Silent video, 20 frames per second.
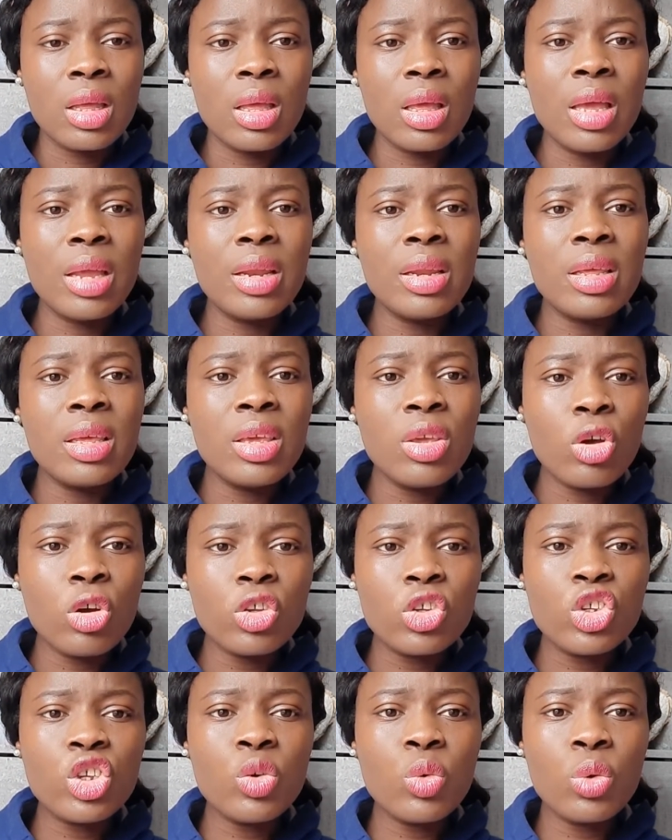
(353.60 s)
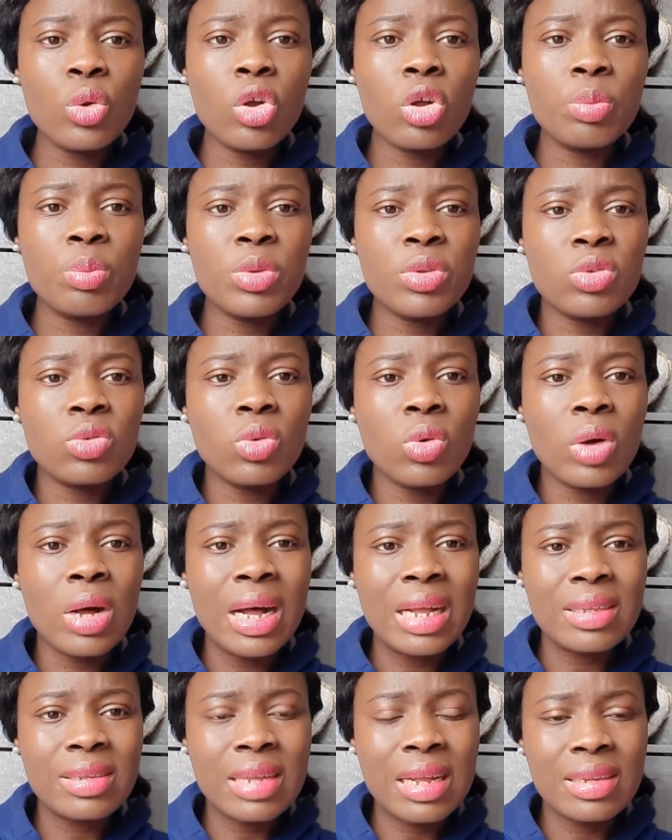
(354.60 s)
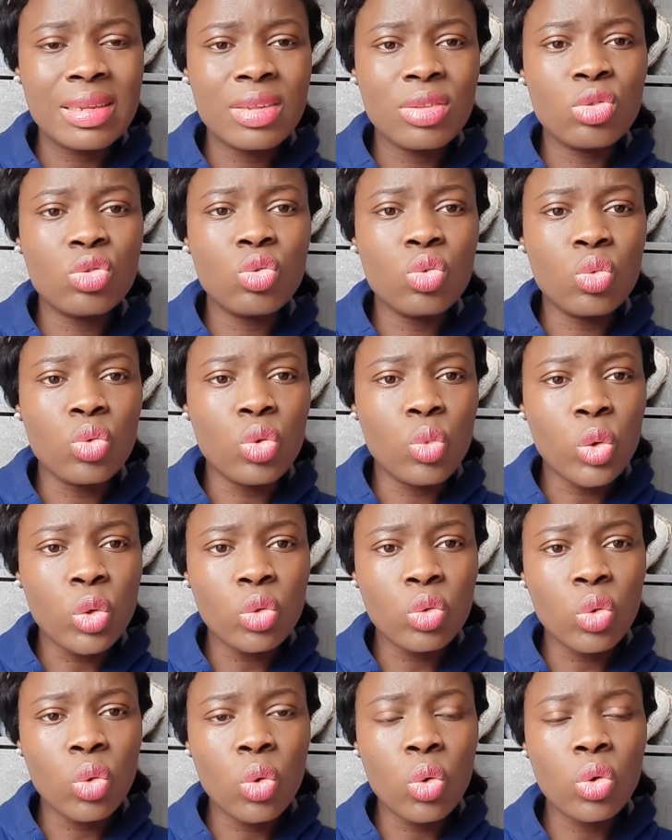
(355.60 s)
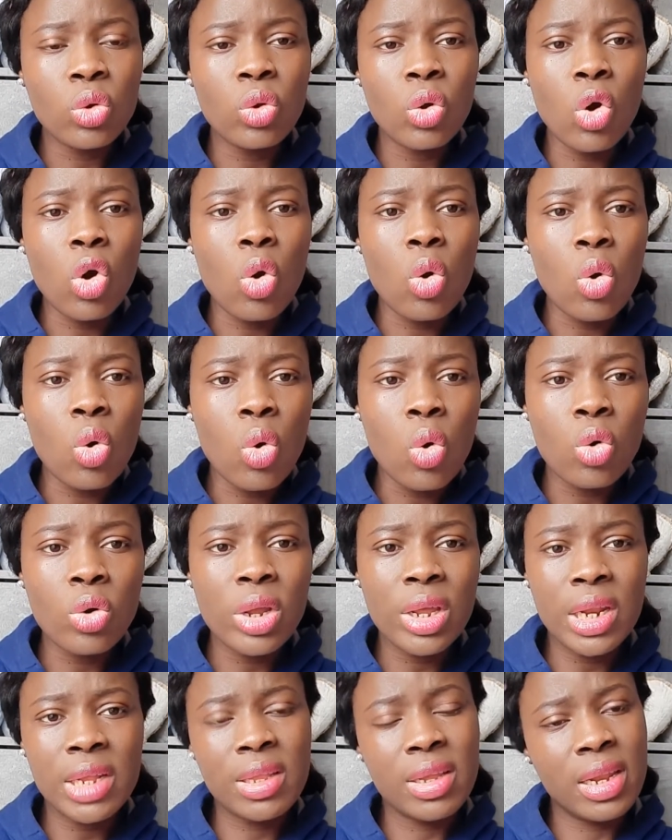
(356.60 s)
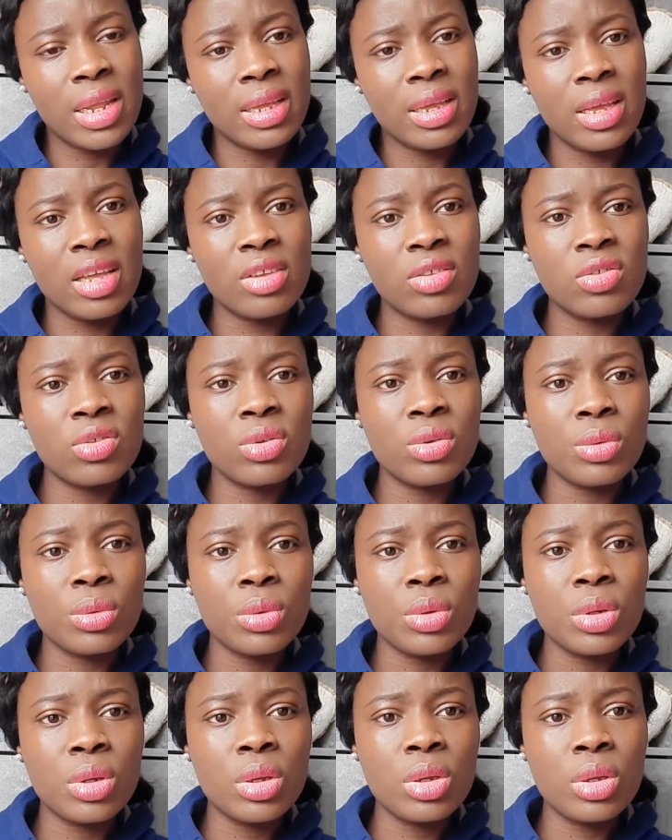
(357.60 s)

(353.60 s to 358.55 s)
And he or she will not be so hard-hardened to withhold or hold anything against you.